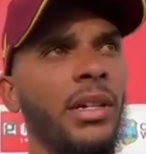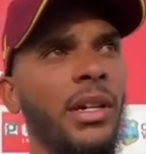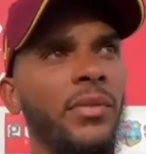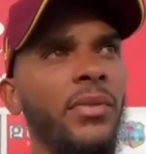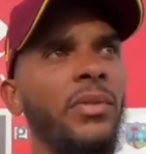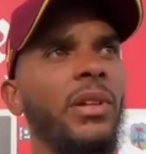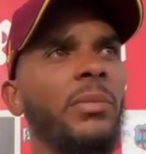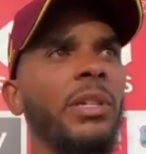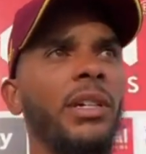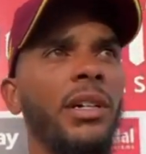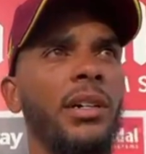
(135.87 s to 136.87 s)
I've developed
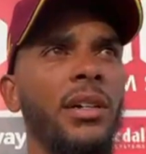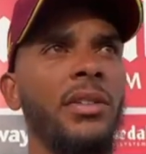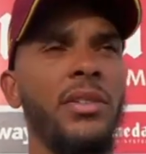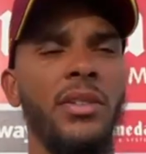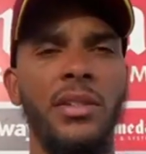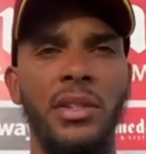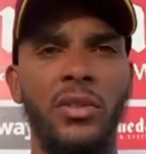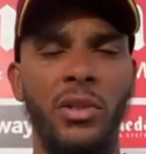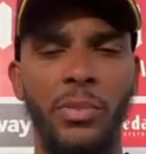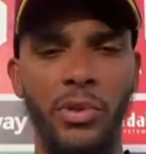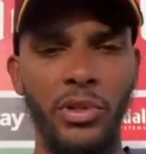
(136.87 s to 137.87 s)
a consistency of
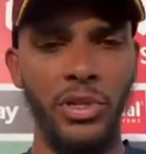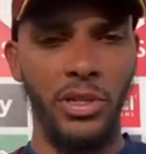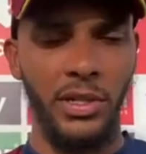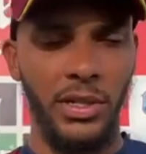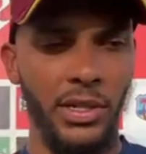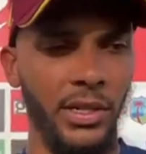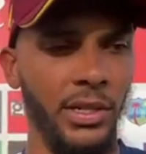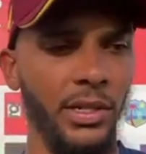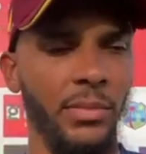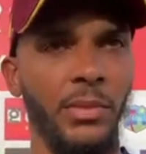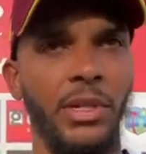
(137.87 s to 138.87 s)
approach,
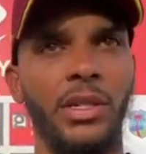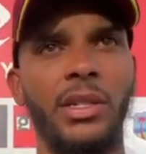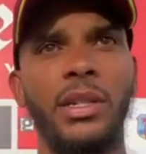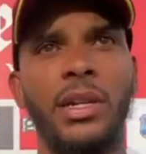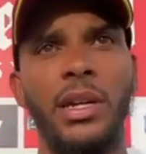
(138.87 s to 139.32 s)
and